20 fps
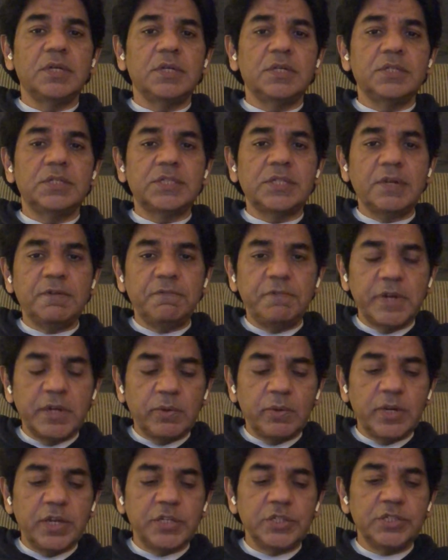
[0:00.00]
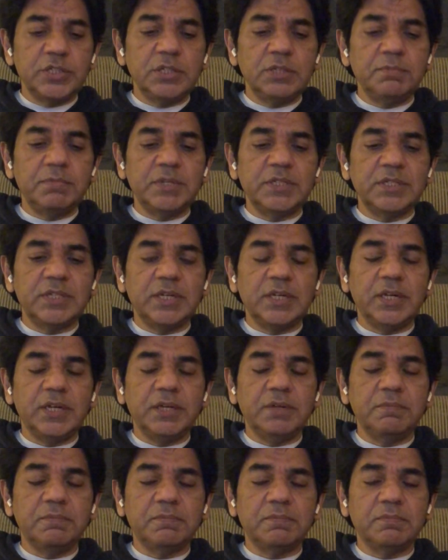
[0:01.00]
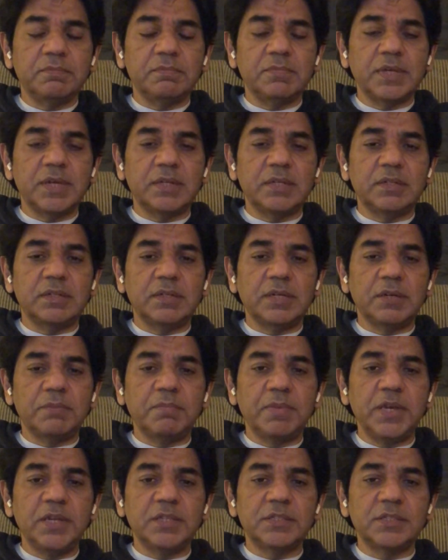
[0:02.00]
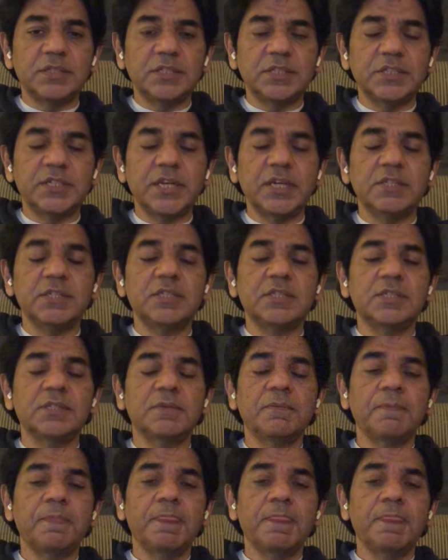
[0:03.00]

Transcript: Self-regulation, basically, it suggests